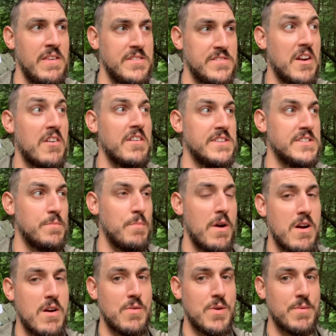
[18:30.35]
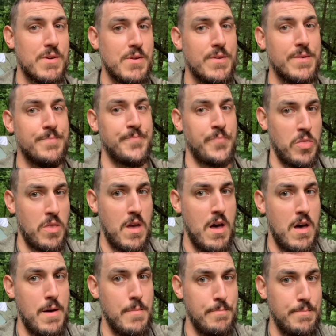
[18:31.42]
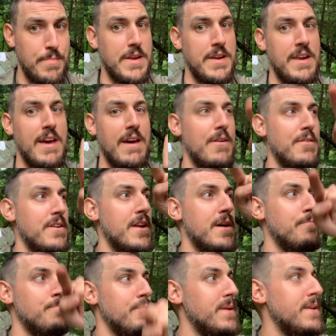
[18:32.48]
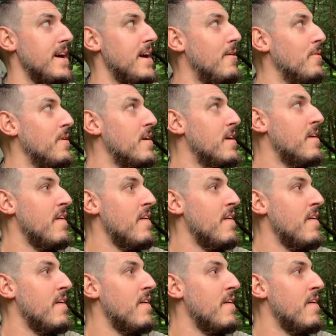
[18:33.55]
starting tomorrow where we're going up and down and up and down